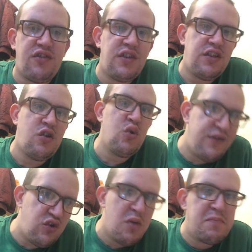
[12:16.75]
So there's 2
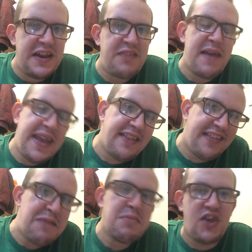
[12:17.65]
different companies making the
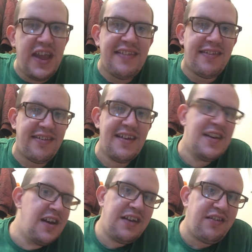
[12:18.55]
same machines.
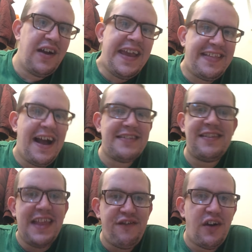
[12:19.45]
So it's hard
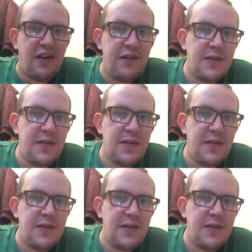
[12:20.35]
to differ.